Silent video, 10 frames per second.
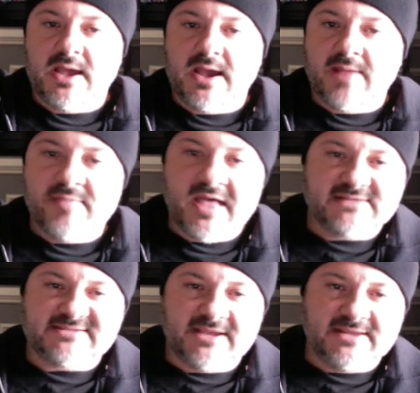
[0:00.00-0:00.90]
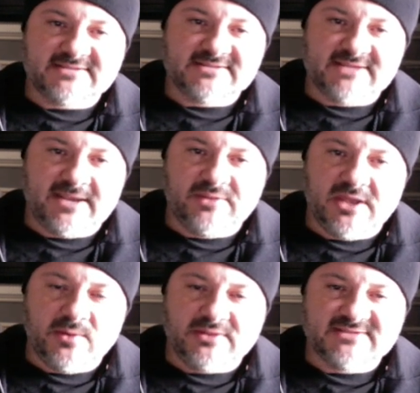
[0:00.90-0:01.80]
I'm not saying that's the same thing
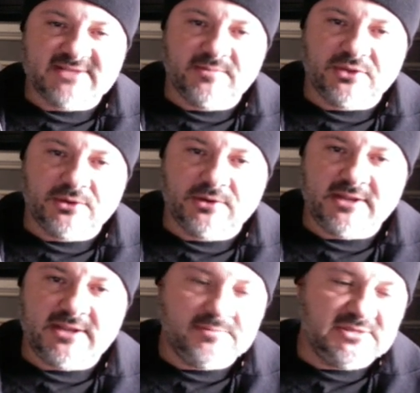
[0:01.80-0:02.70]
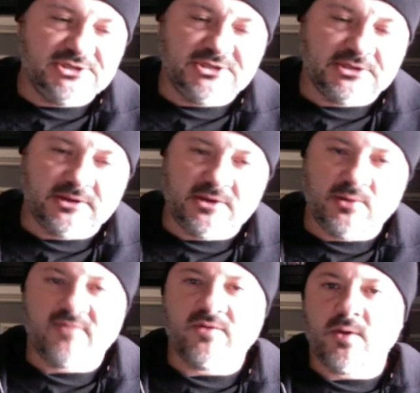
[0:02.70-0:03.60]
with this M30, MTG 30,
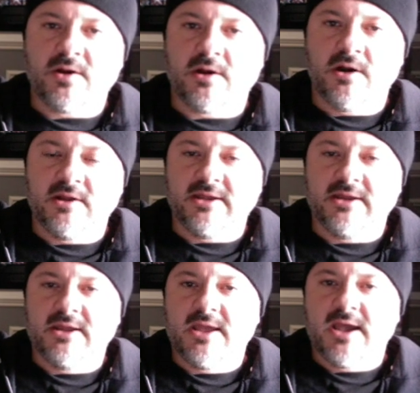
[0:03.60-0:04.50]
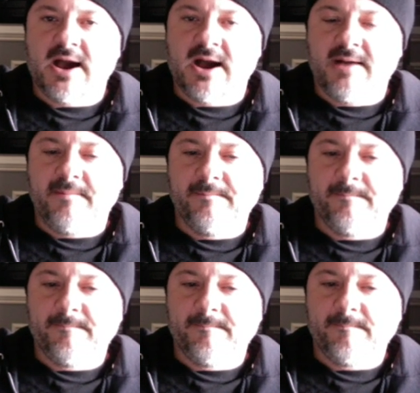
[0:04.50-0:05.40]
whatever you want to call it.
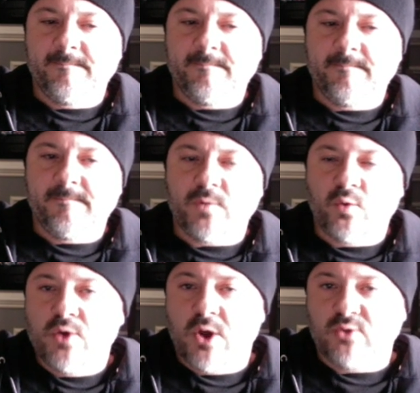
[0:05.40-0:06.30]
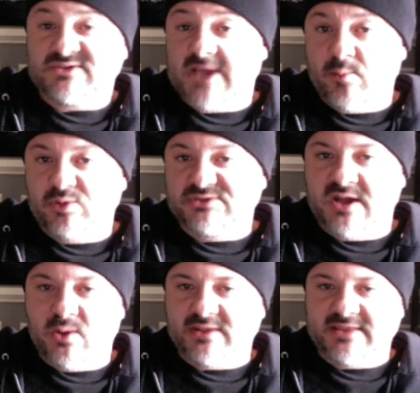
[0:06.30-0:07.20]
Who knows? Time will
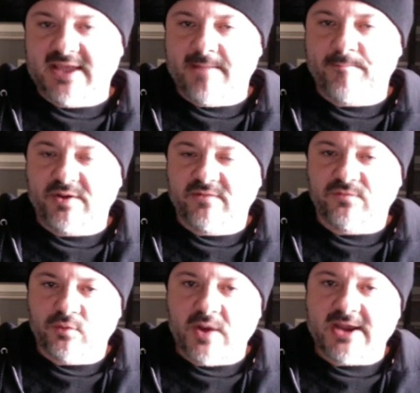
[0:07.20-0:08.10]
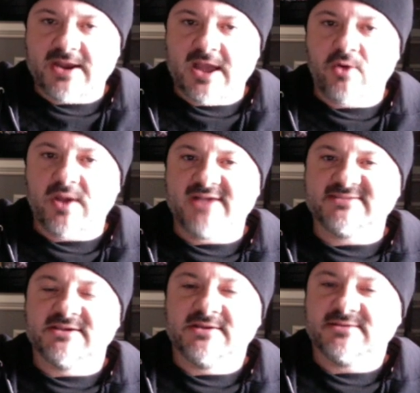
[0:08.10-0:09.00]
tell with that. But for right now, guys,
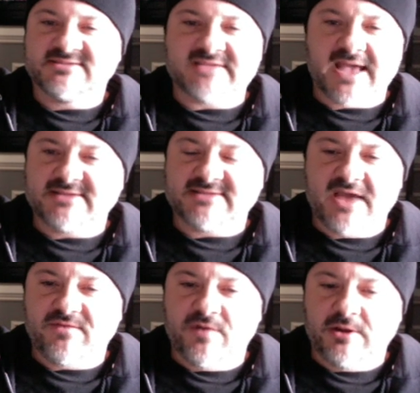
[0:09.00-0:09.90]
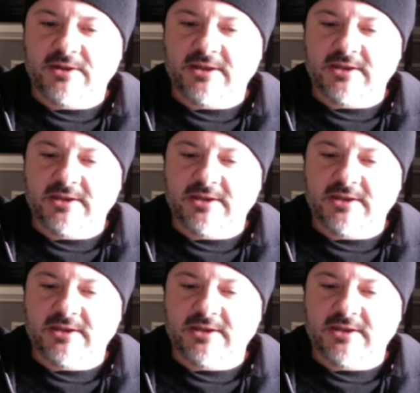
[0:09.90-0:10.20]
the sky's not falling.